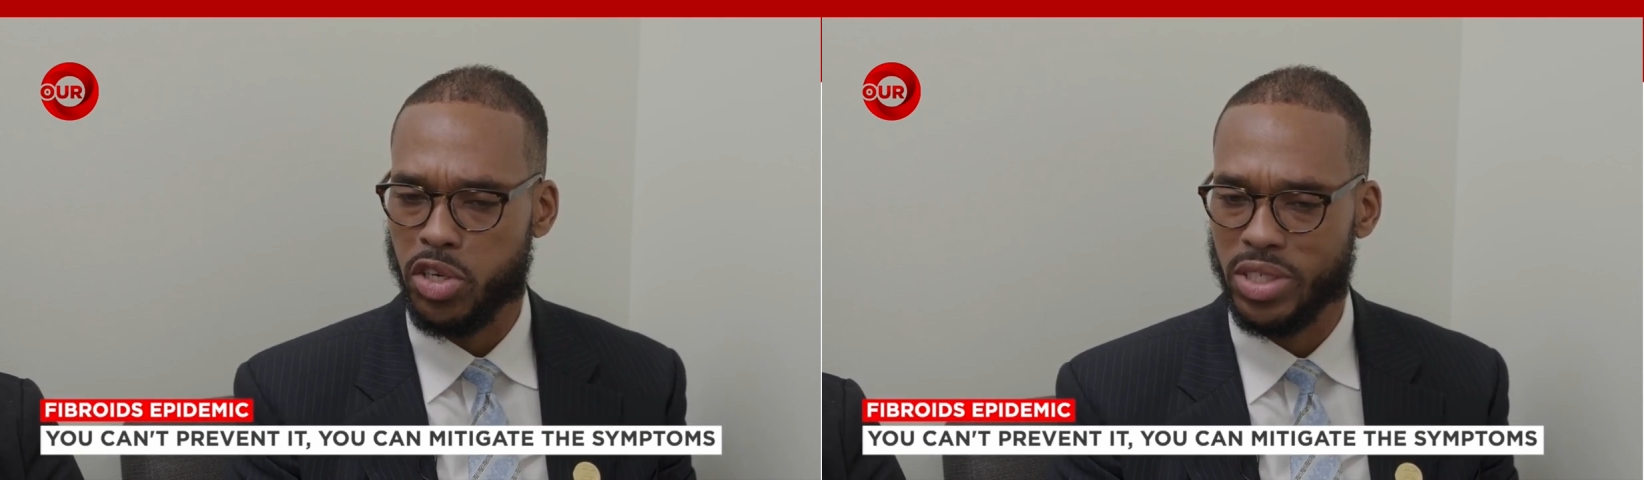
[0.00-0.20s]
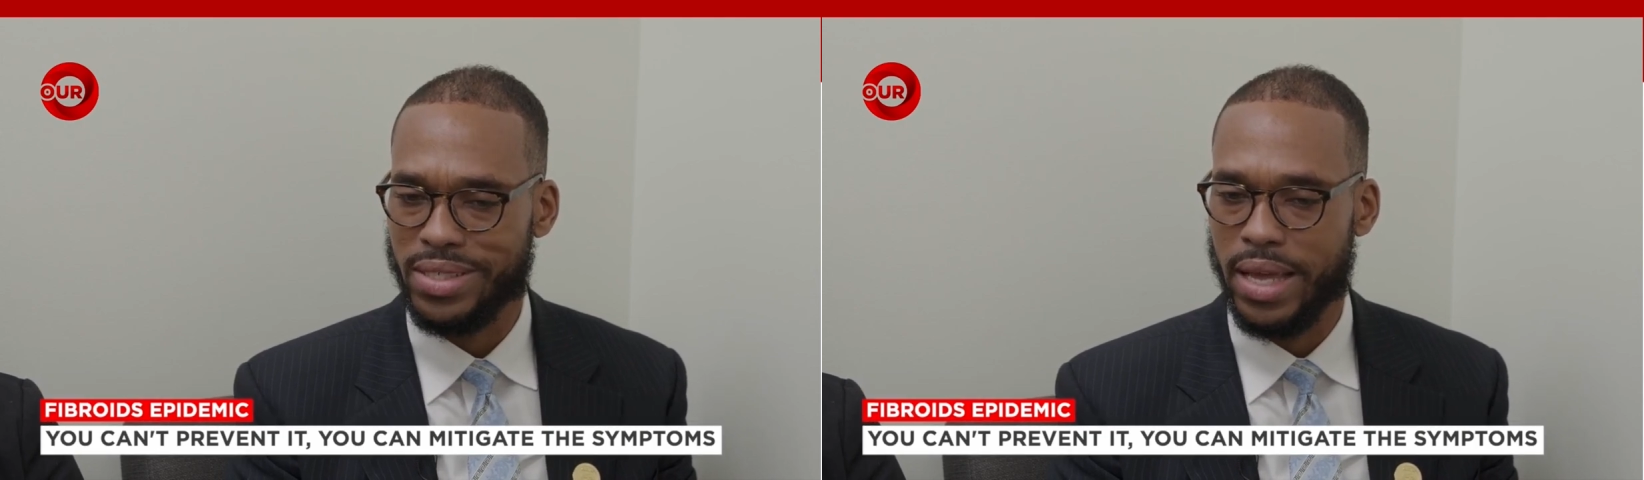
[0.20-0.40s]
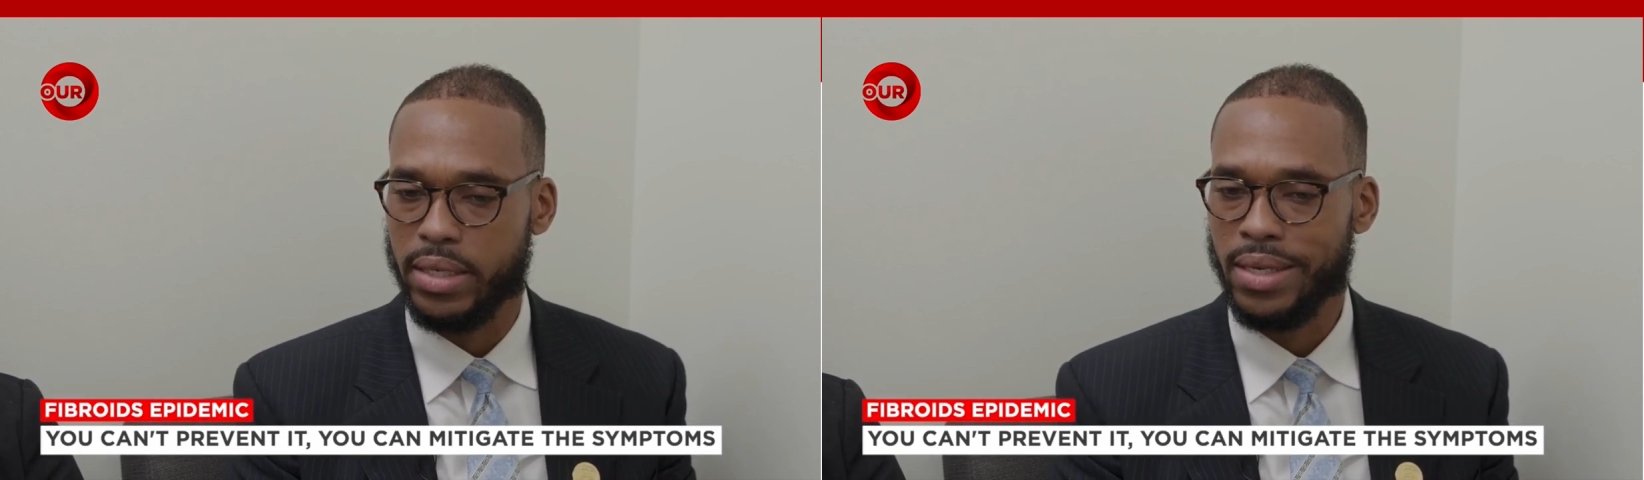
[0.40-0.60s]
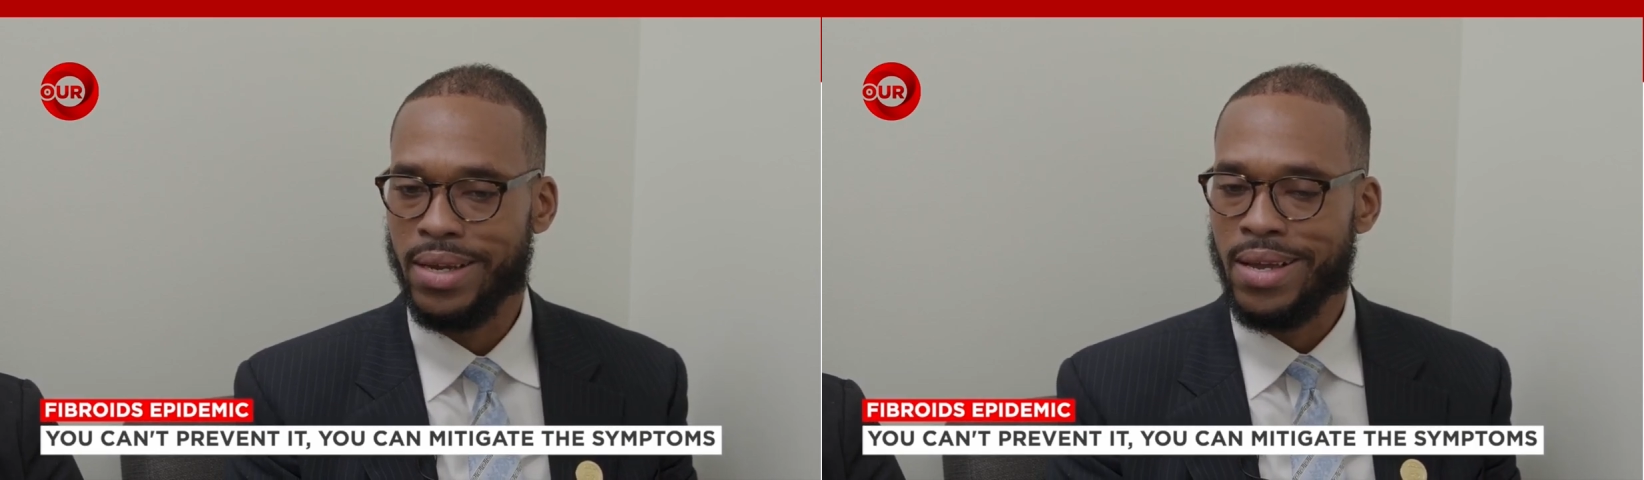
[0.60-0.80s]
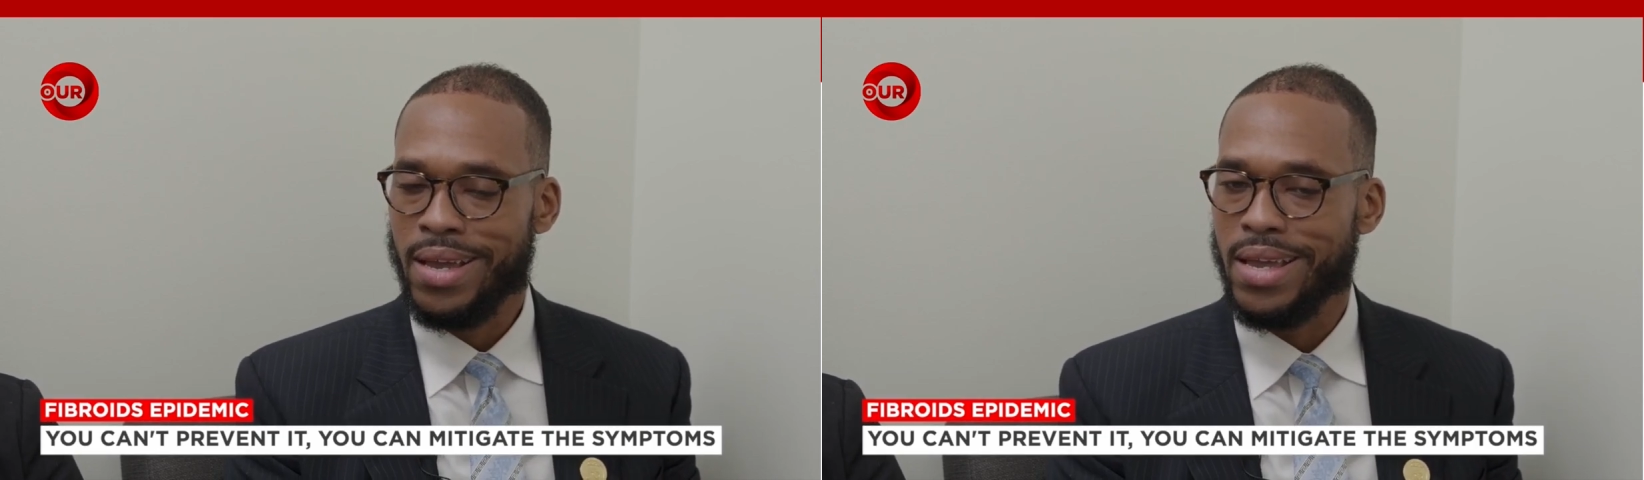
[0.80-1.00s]
large extent
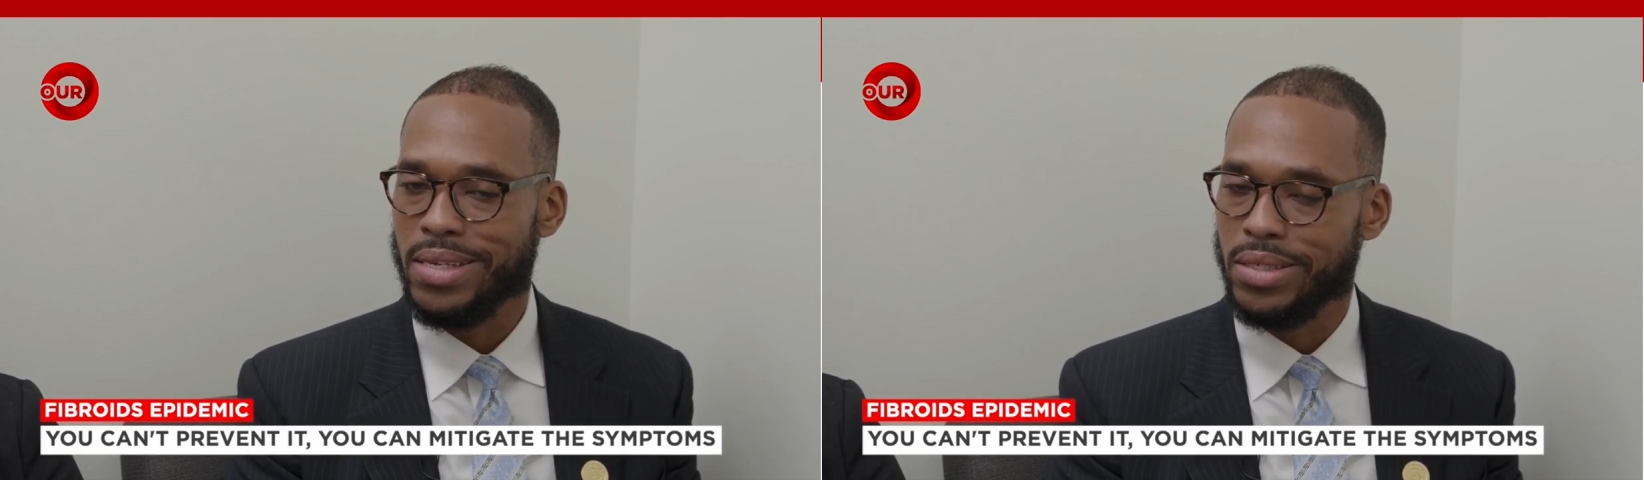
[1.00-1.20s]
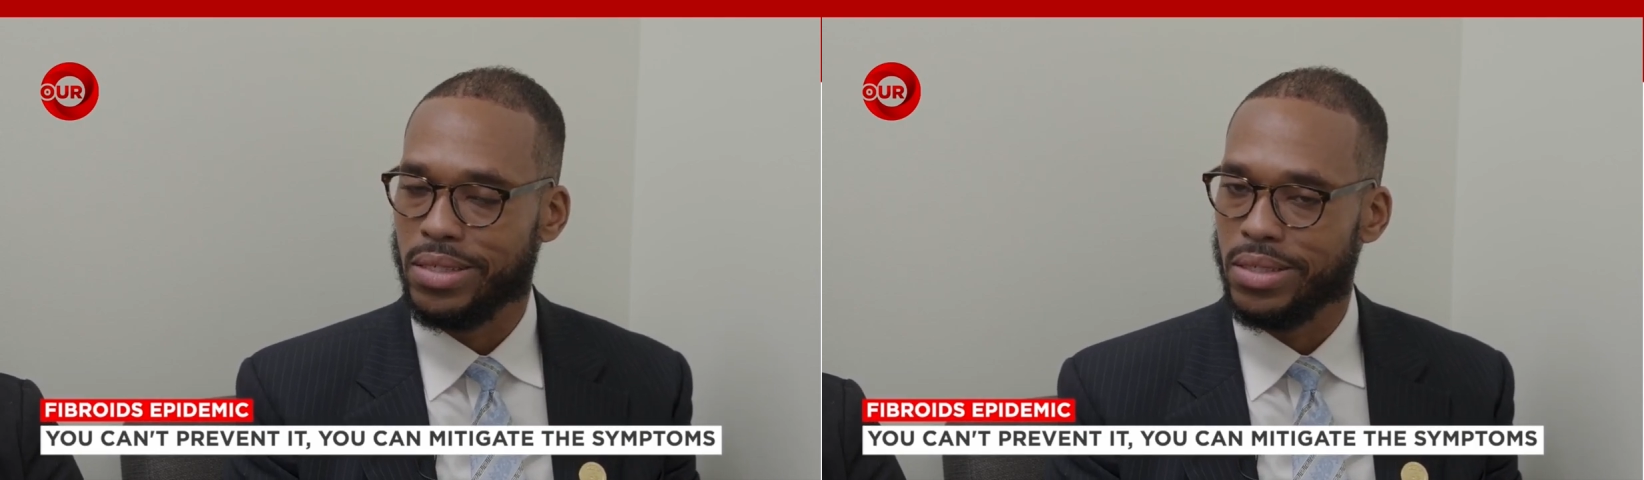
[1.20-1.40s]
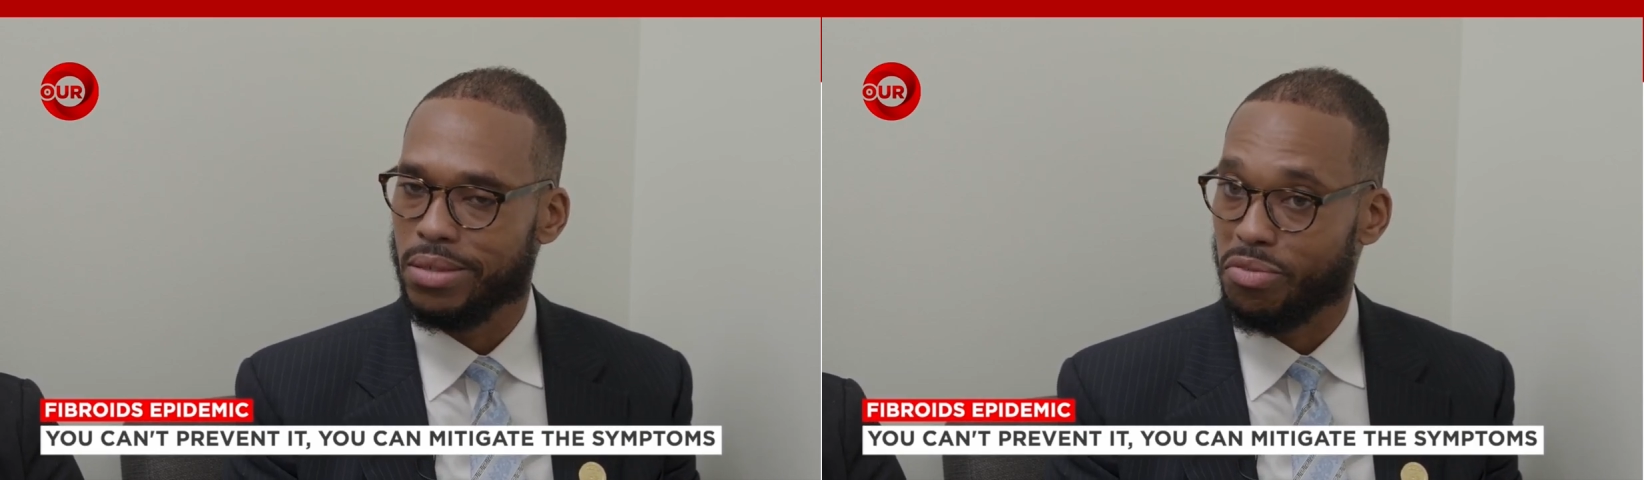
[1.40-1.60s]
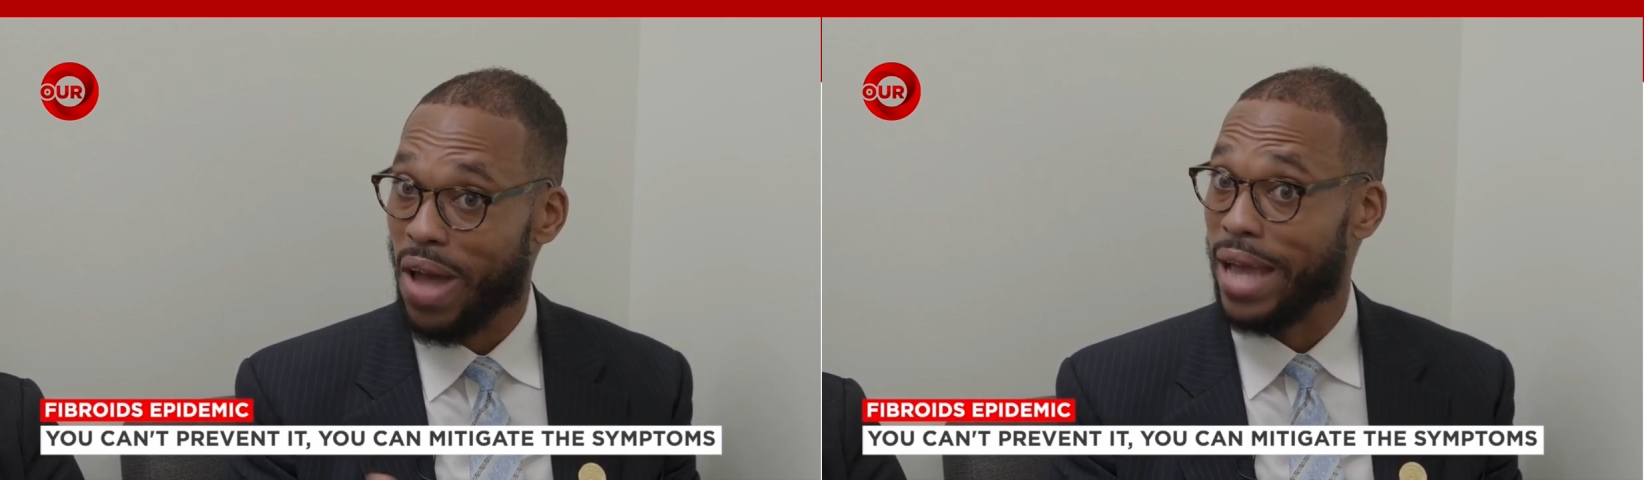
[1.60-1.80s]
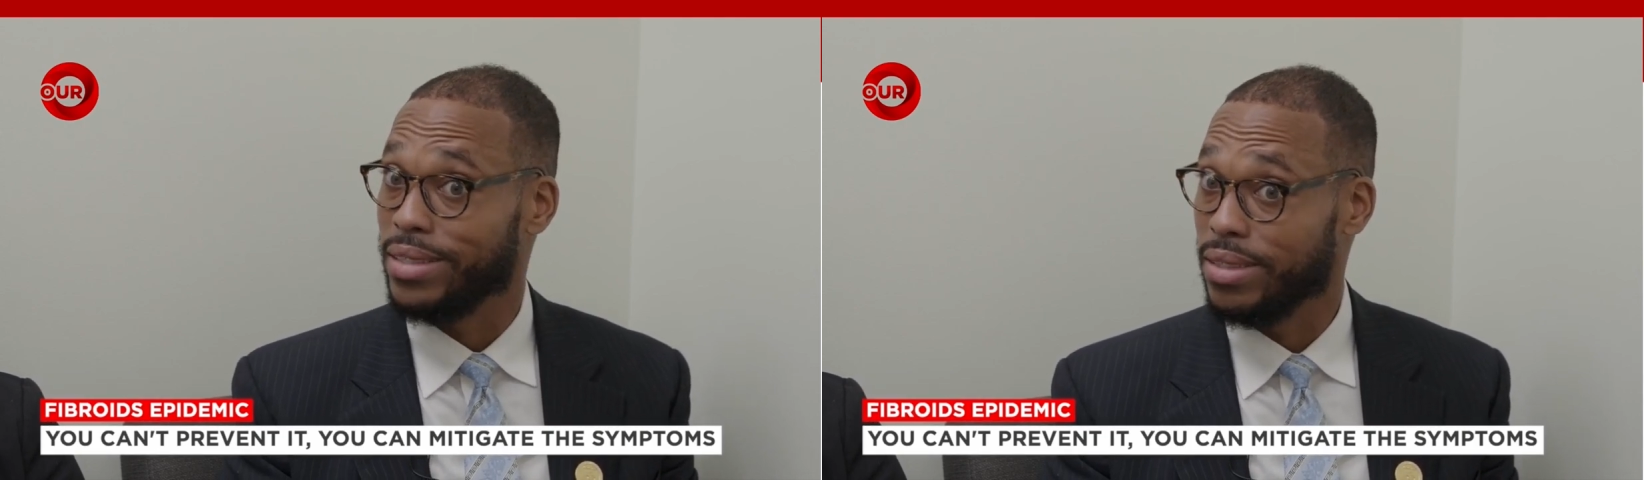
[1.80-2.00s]
is
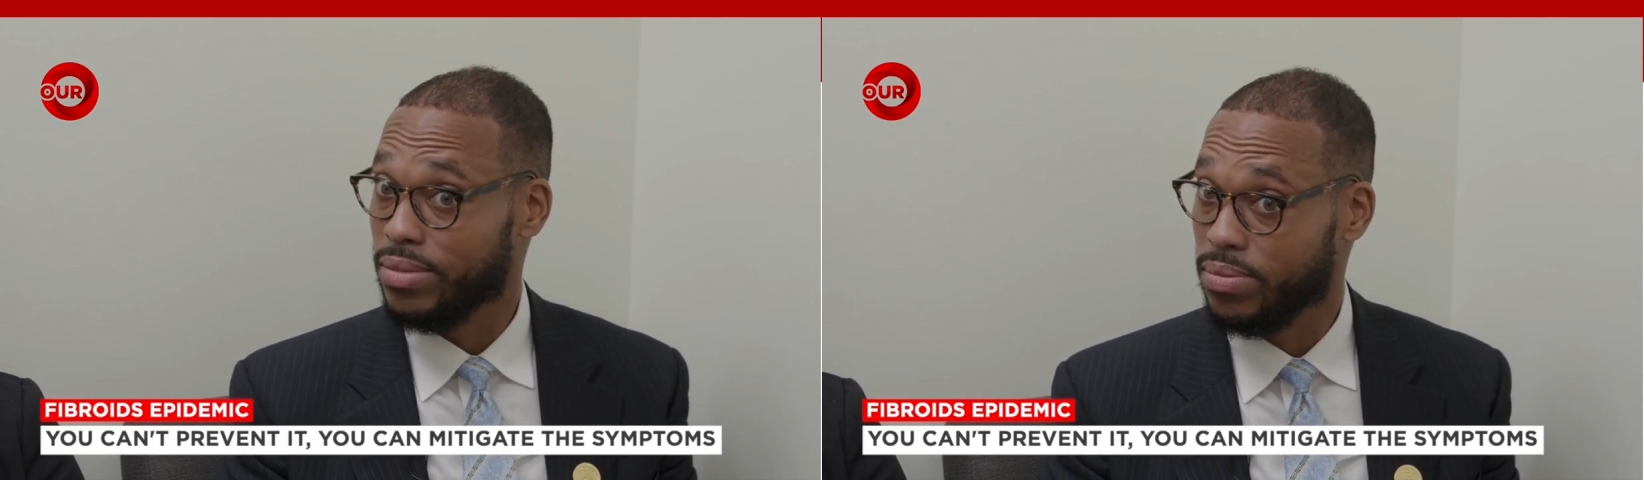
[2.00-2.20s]
fat.